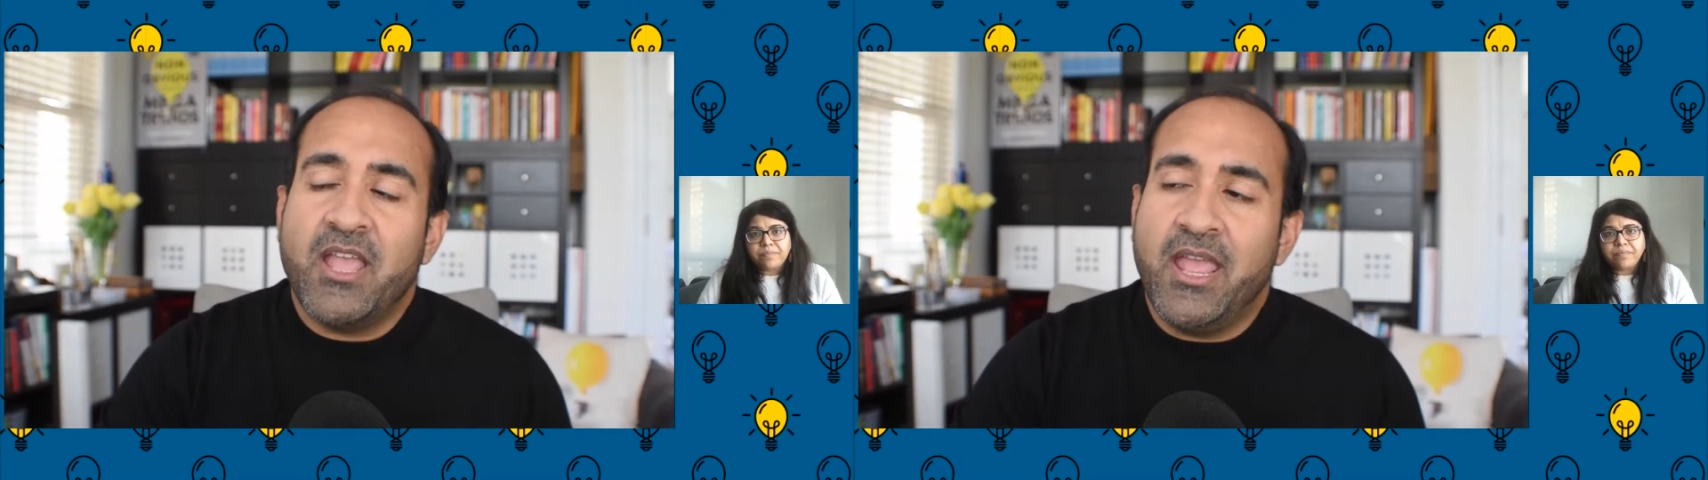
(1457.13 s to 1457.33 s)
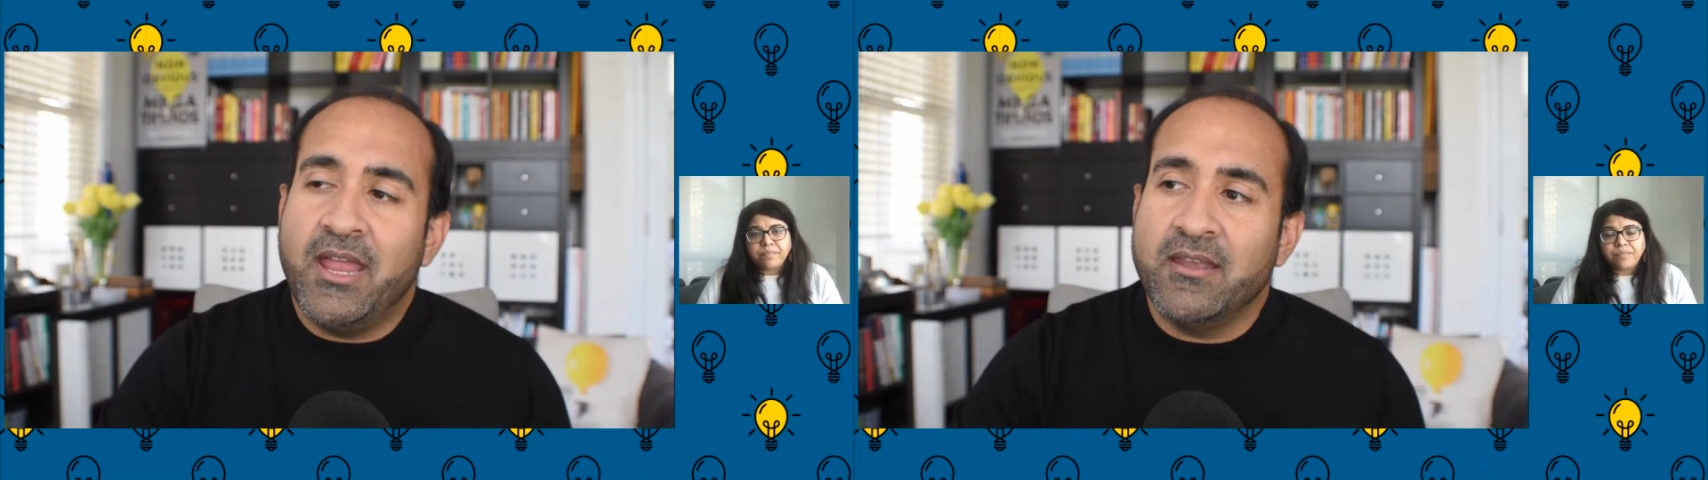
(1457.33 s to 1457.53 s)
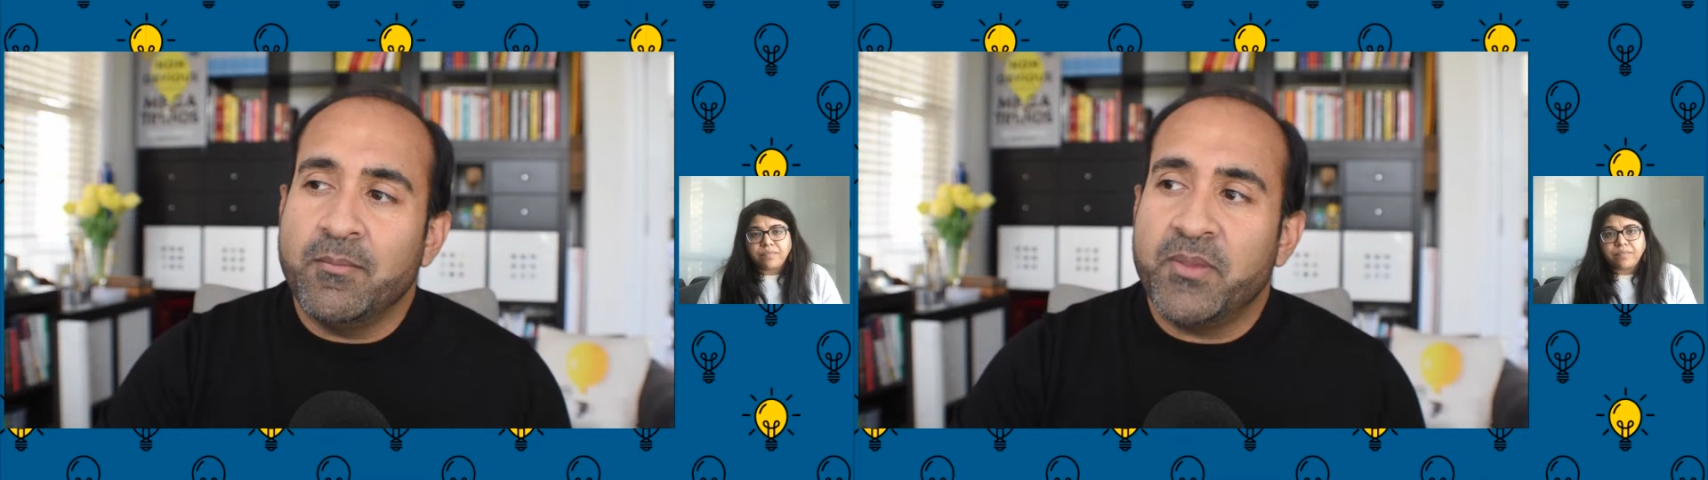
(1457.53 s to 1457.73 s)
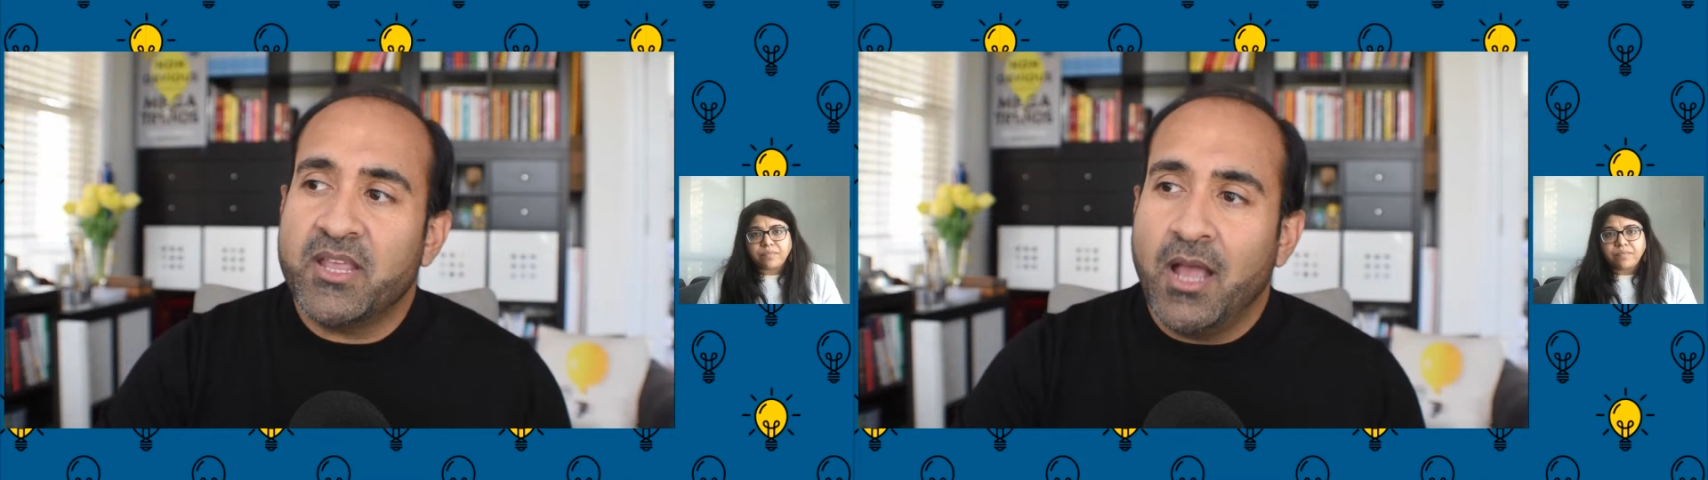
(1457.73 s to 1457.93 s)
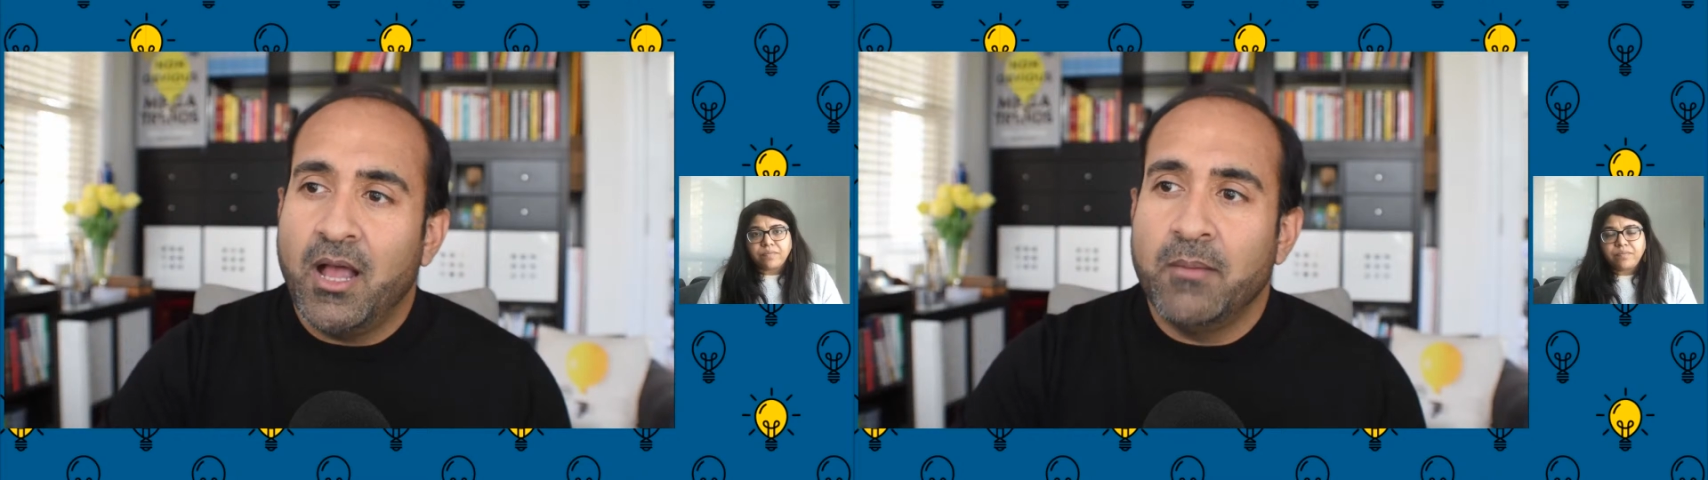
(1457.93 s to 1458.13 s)
and it
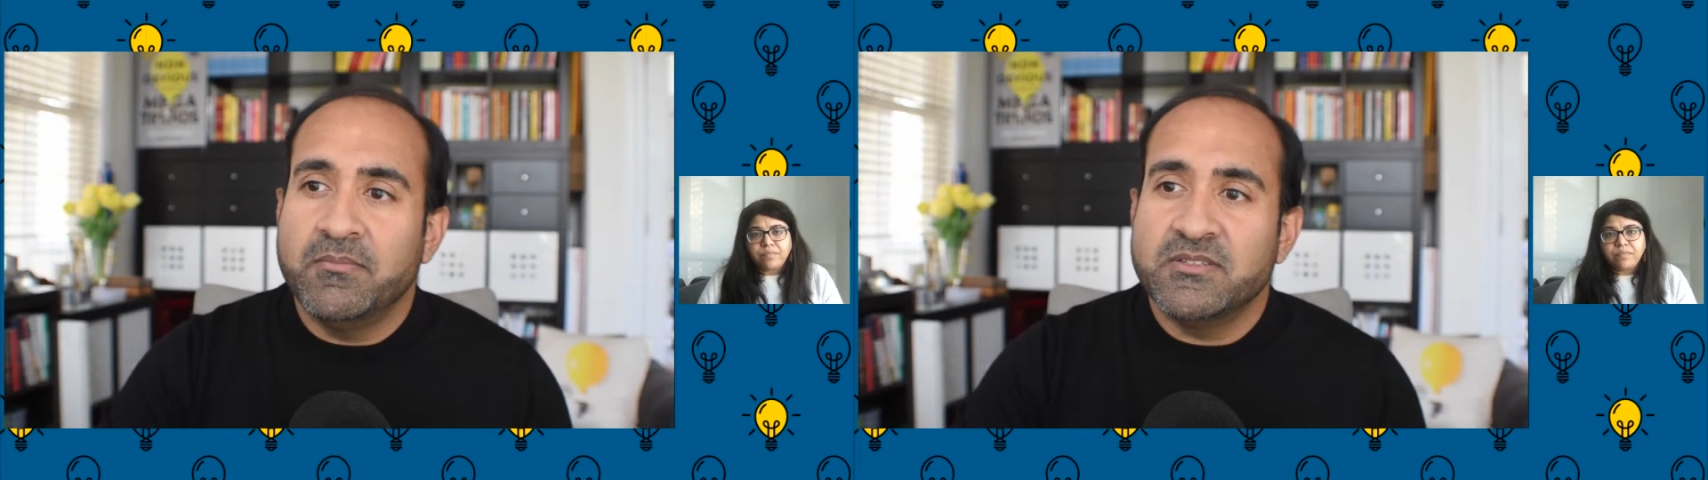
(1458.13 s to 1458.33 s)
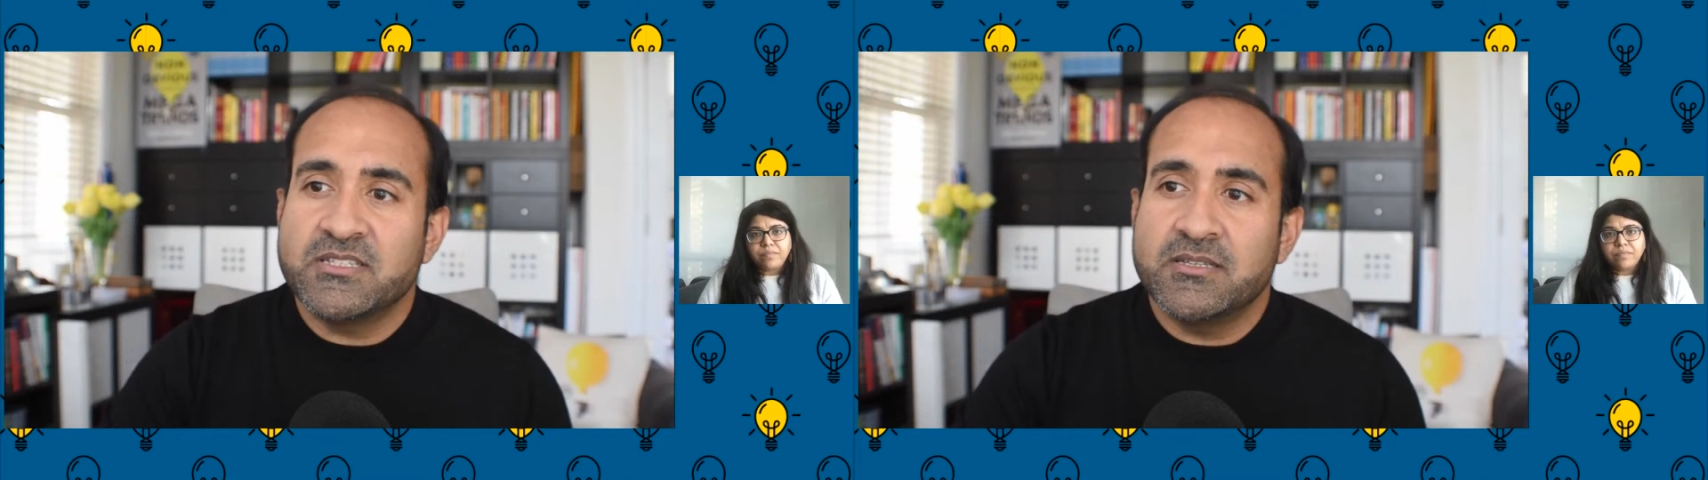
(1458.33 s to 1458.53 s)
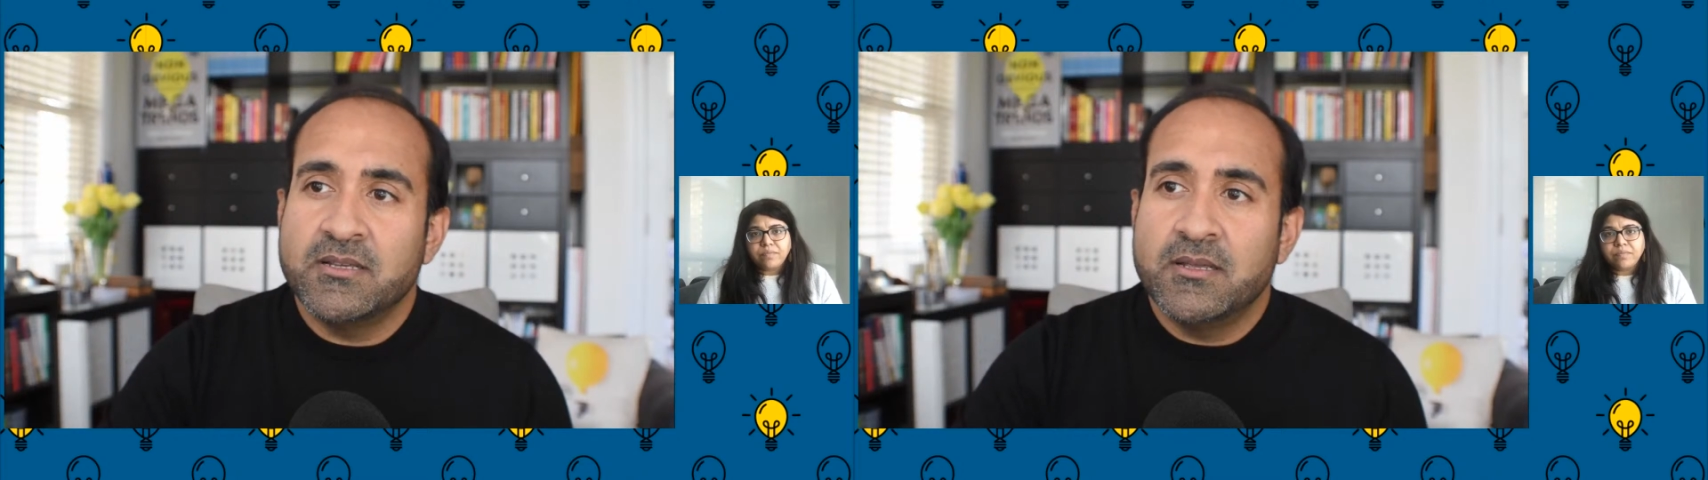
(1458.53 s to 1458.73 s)
becomes,